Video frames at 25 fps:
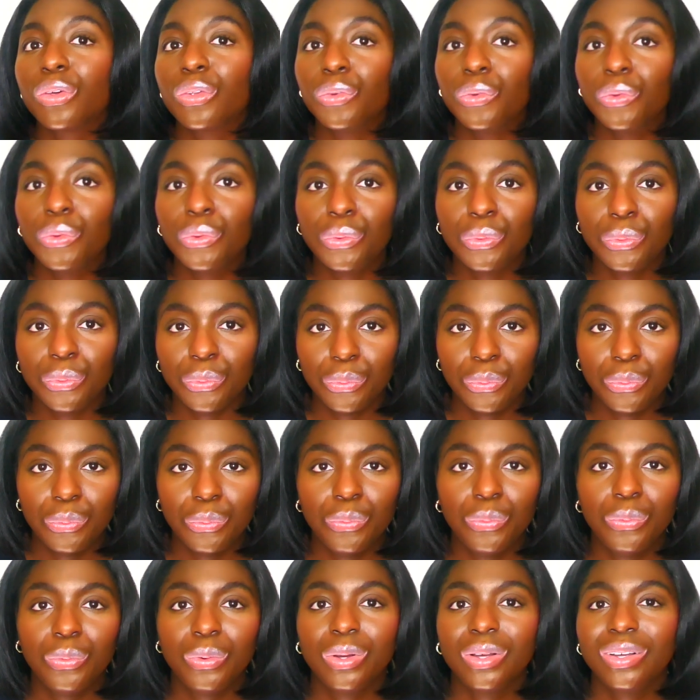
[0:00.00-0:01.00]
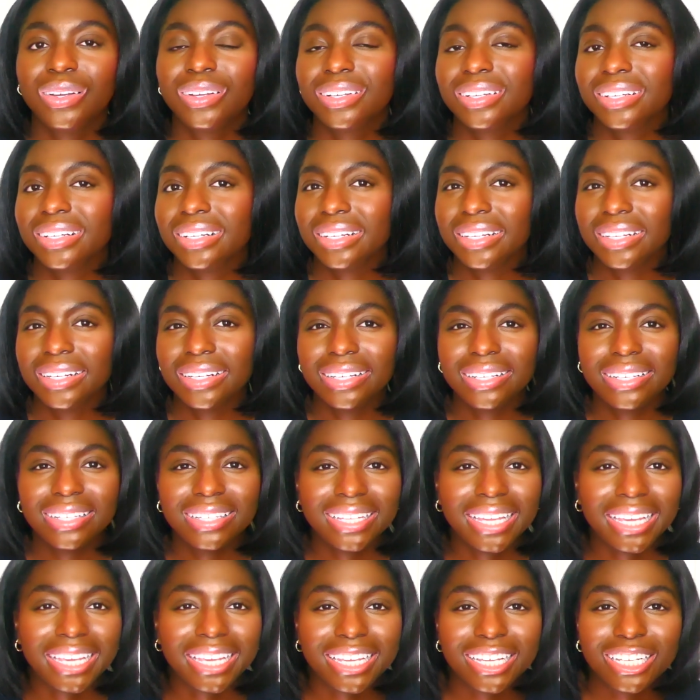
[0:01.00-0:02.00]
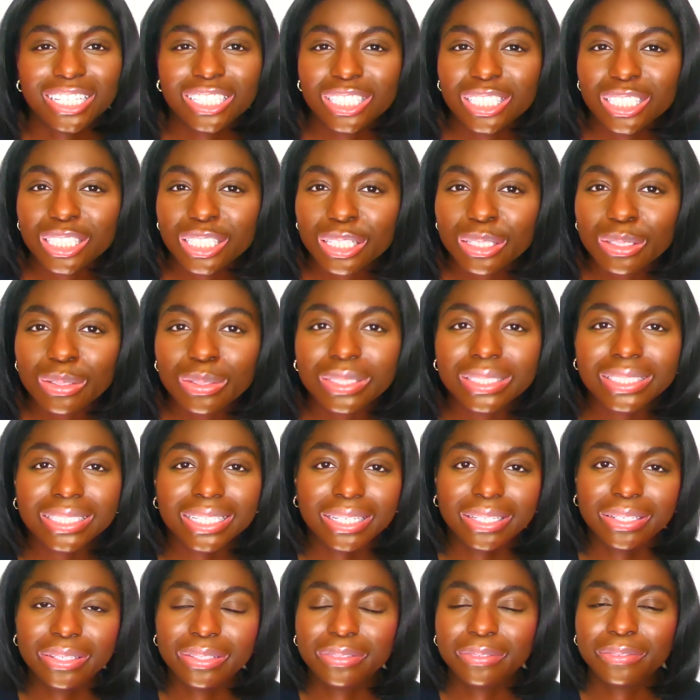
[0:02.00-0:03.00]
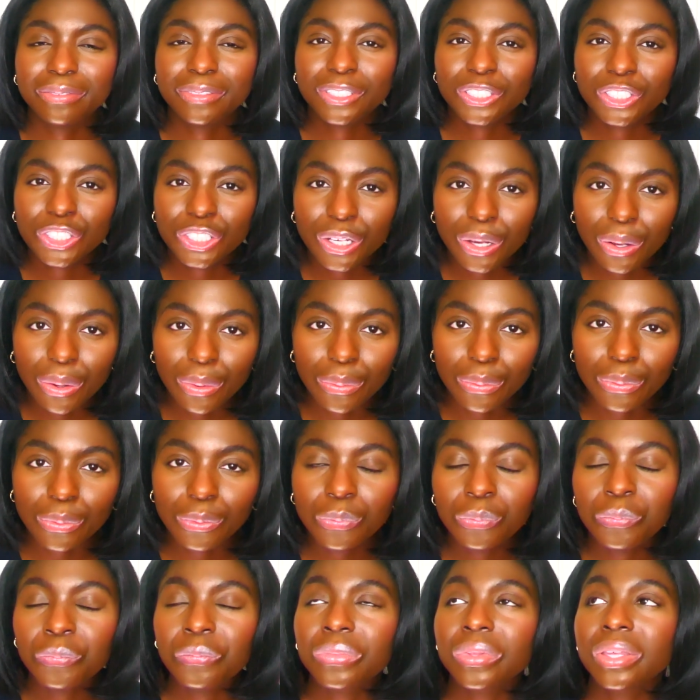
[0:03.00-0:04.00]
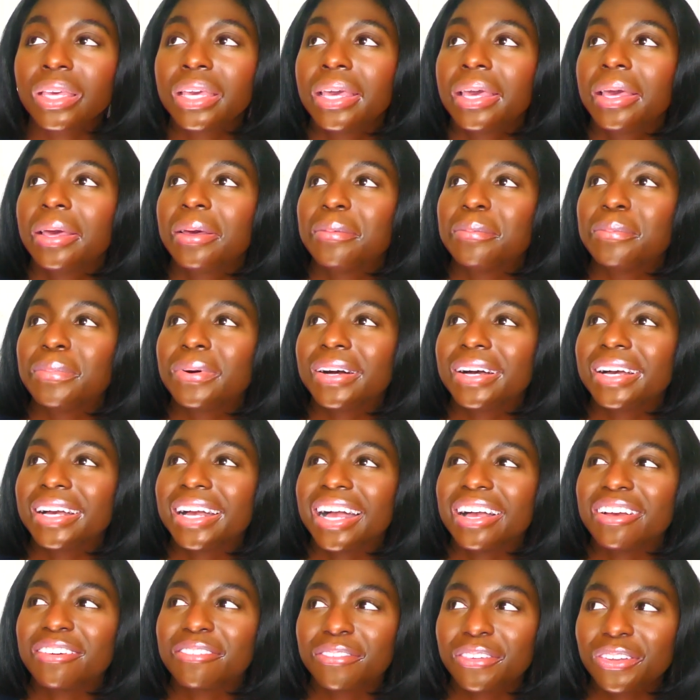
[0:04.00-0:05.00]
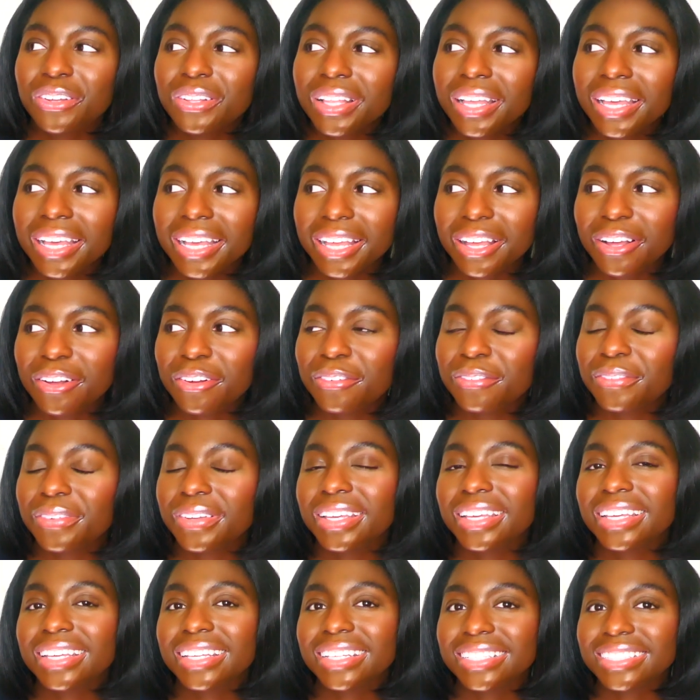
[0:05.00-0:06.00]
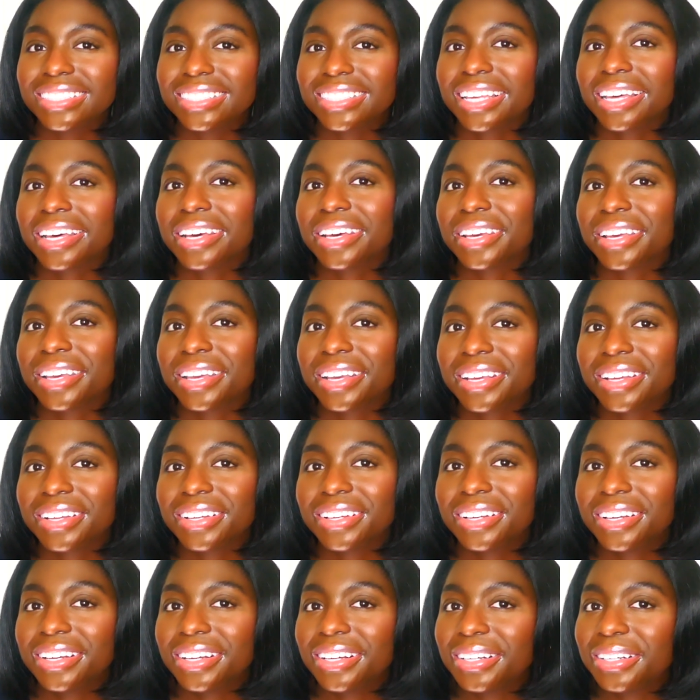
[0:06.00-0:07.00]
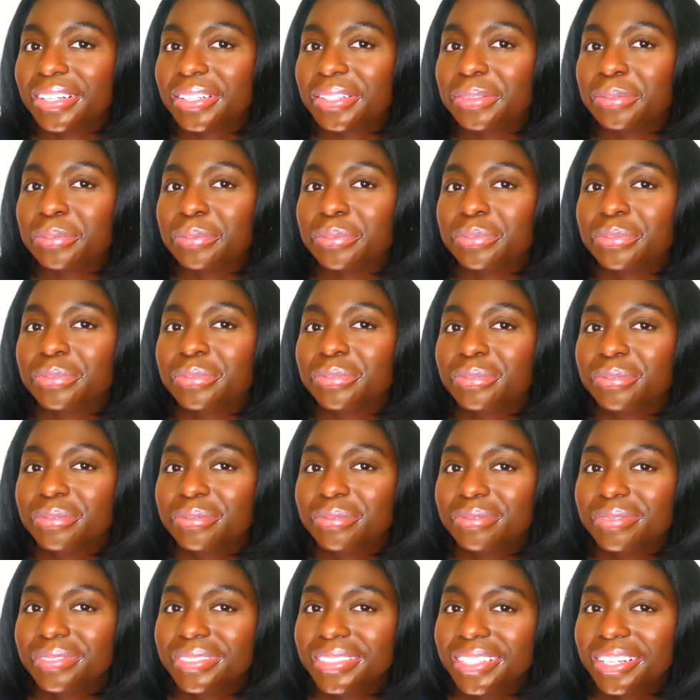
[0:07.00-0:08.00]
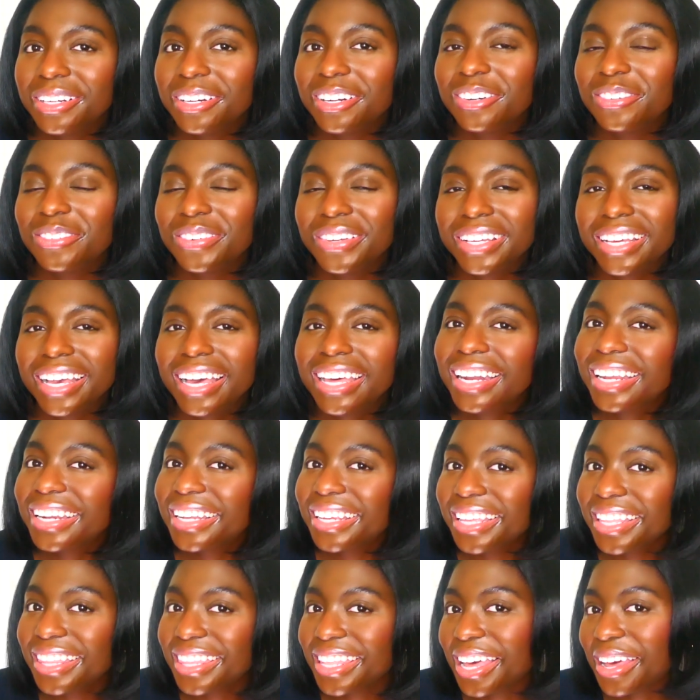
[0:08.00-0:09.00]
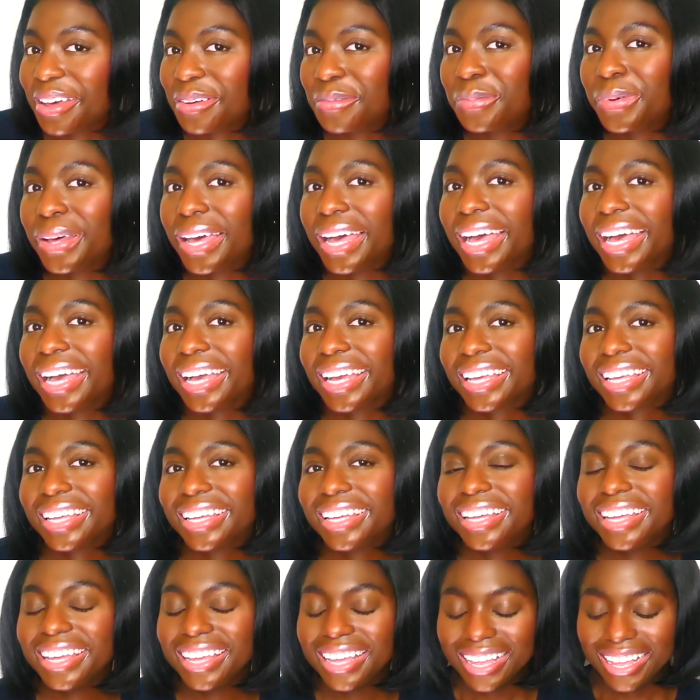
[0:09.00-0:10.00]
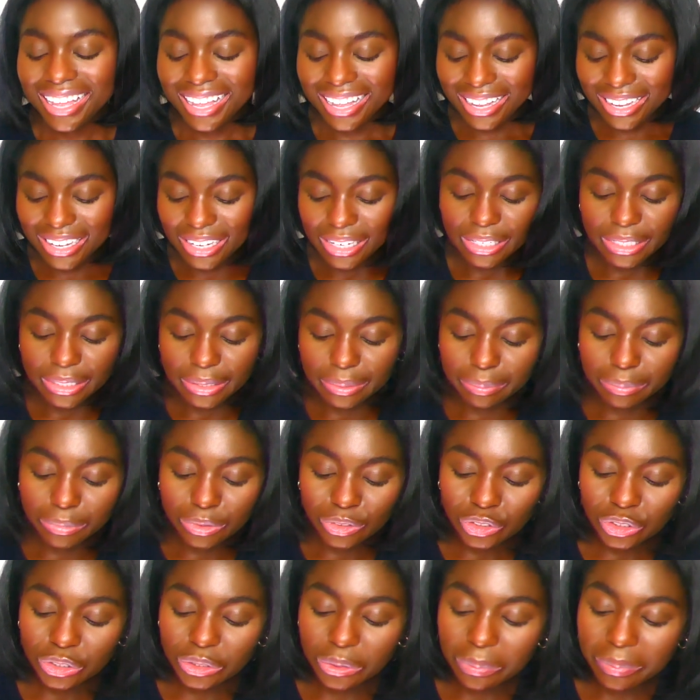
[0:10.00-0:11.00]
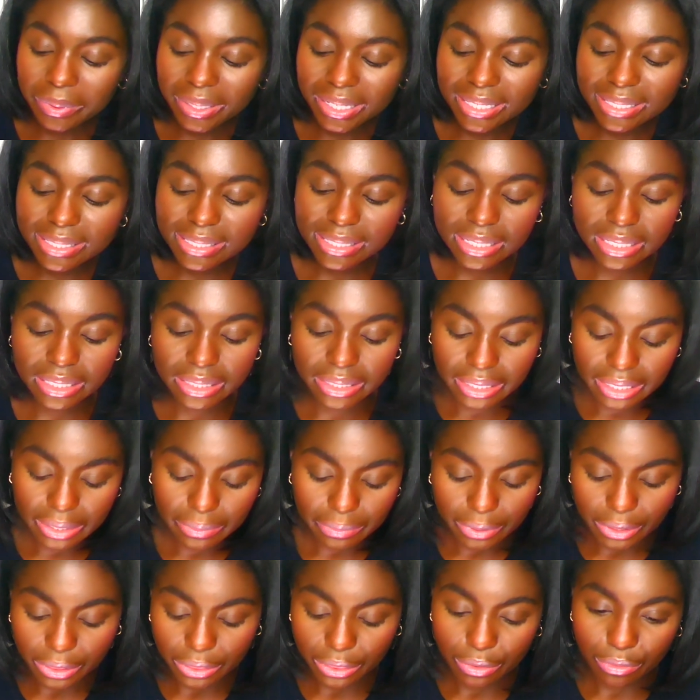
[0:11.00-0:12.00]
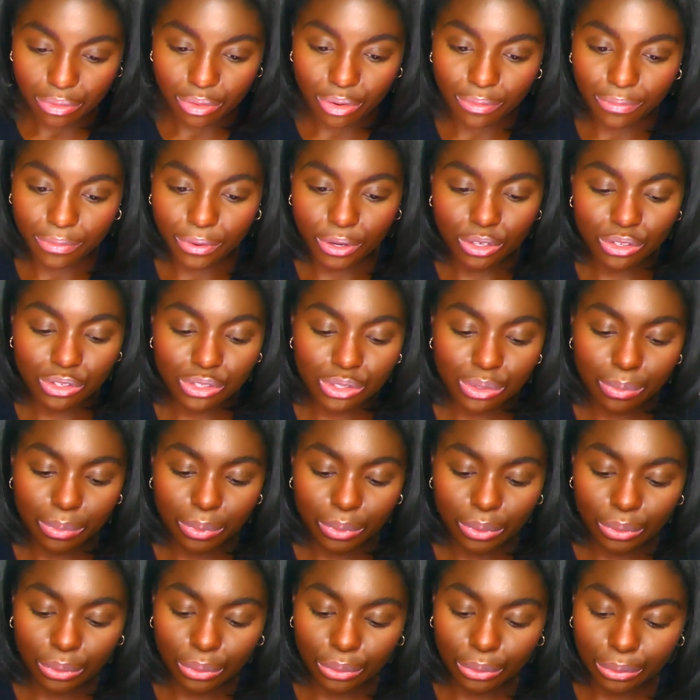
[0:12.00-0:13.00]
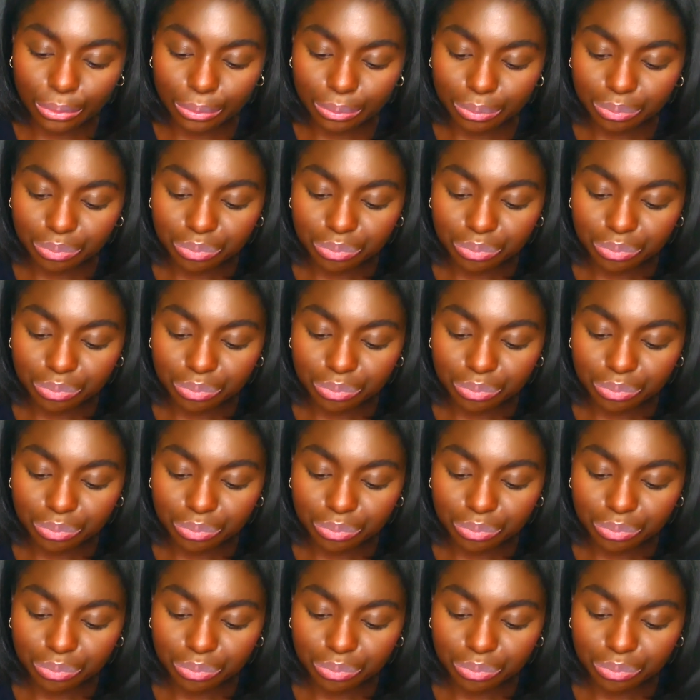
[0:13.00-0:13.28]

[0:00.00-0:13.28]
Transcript: new like exclusive tote. But I feel like LV is like, no, we kind of need that back. So basically with the reversible